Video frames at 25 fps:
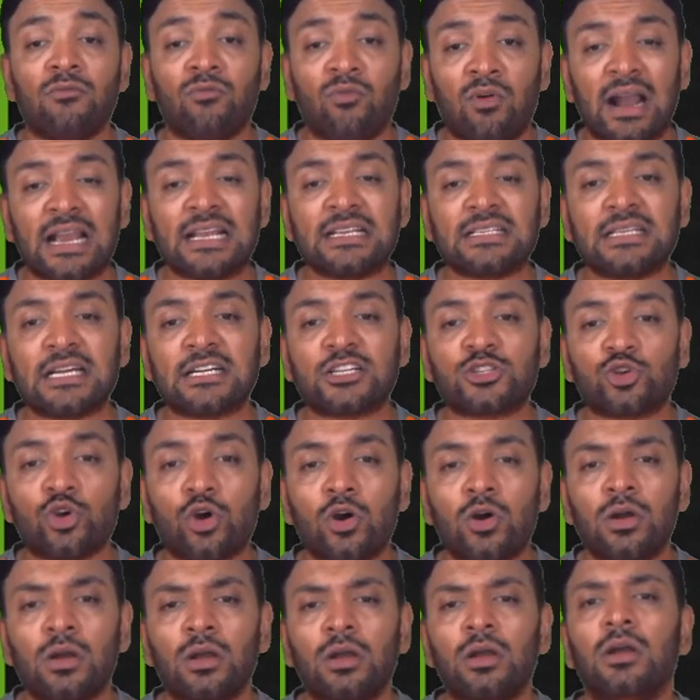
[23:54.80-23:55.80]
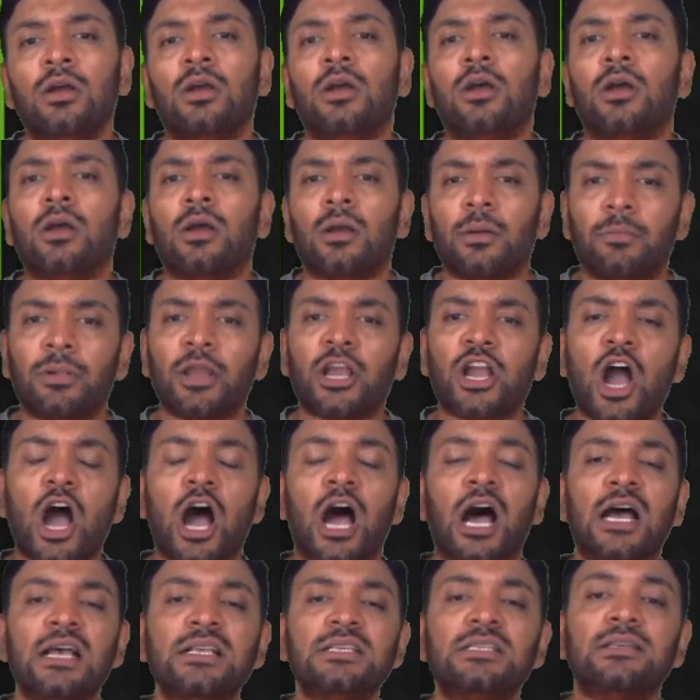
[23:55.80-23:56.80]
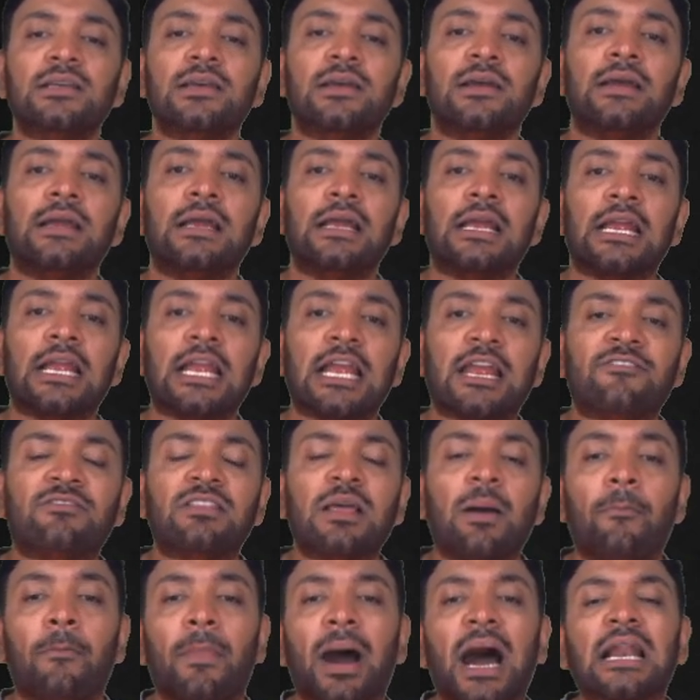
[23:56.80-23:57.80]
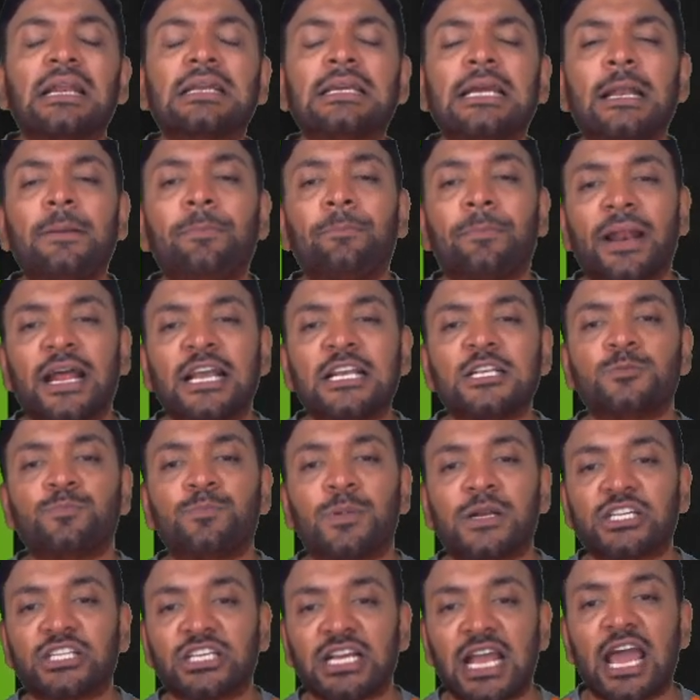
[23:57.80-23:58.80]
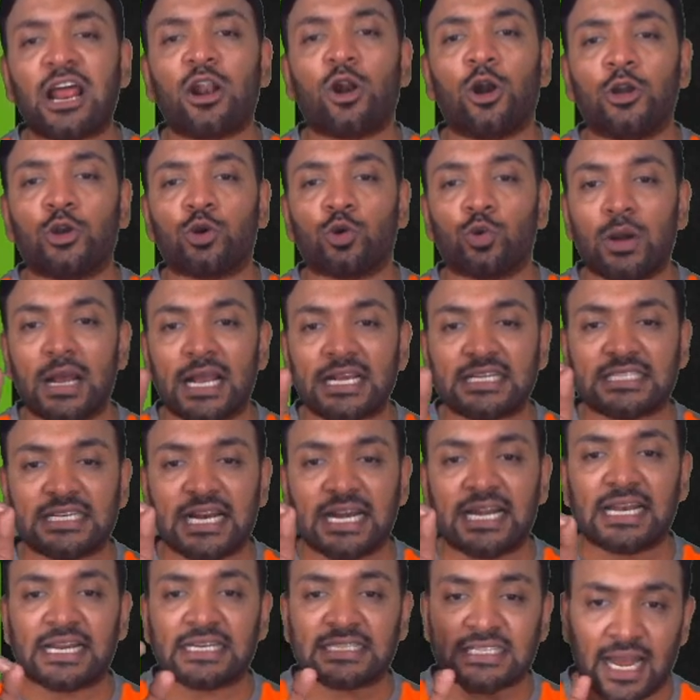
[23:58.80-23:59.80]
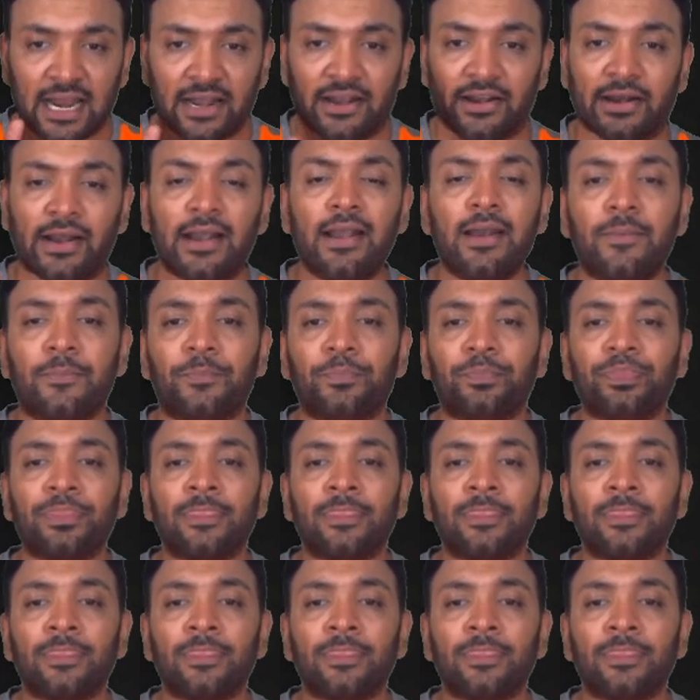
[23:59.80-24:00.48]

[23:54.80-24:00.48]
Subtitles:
Why is that so? Because if the market price per share on today's date is 100,